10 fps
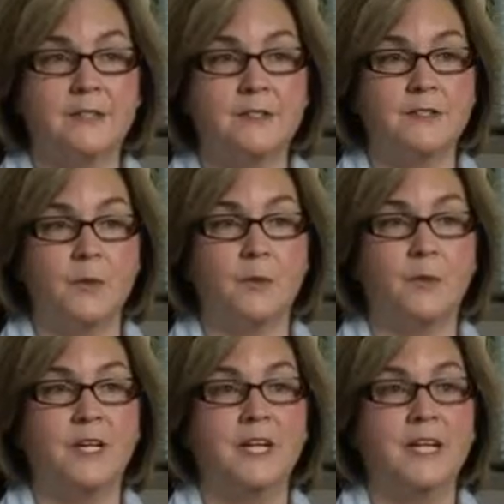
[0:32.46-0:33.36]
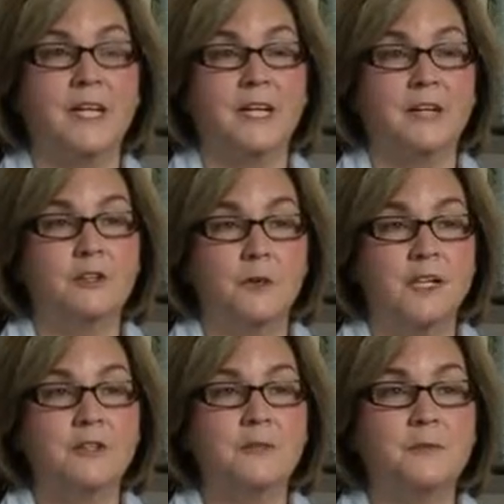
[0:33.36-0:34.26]
and so
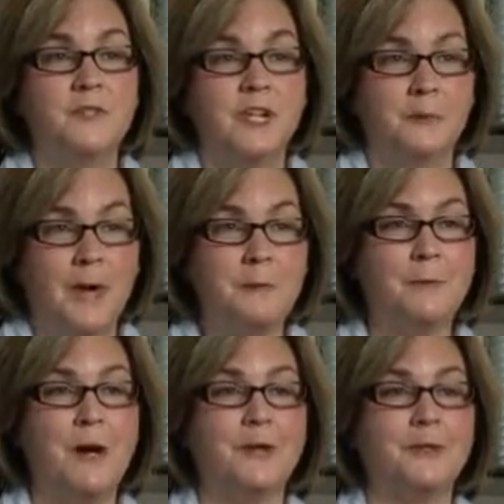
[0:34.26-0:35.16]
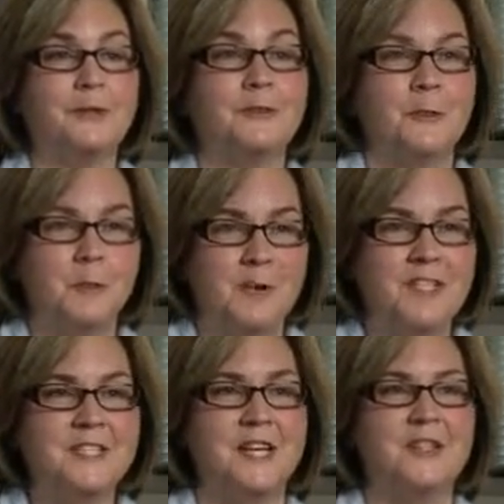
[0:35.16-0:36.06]
trying to take a paper record from
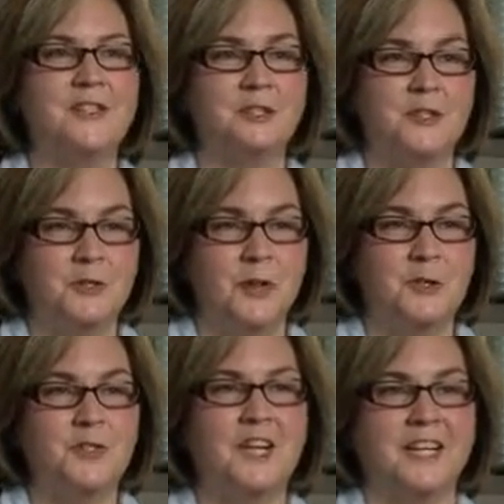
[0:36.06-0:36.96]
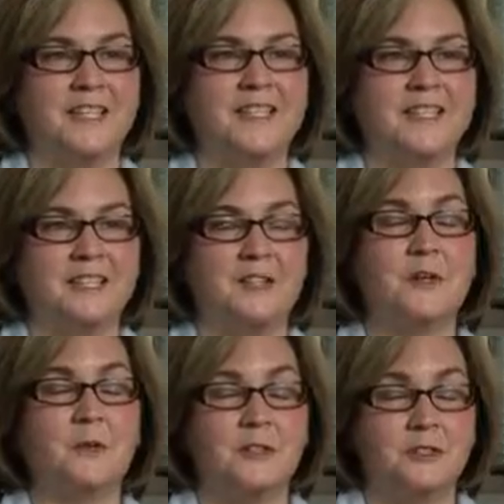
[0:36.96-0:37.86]
one site to 2 other sites is
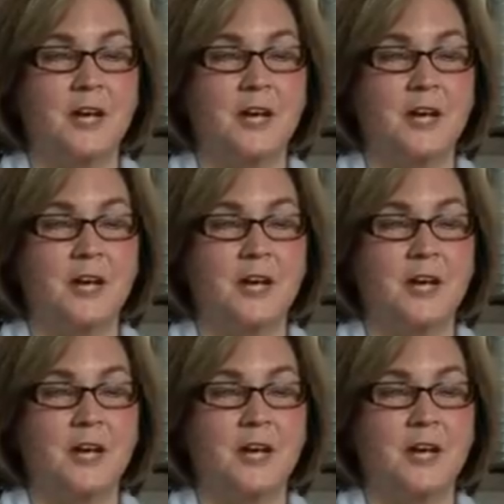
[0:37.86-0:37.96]
a real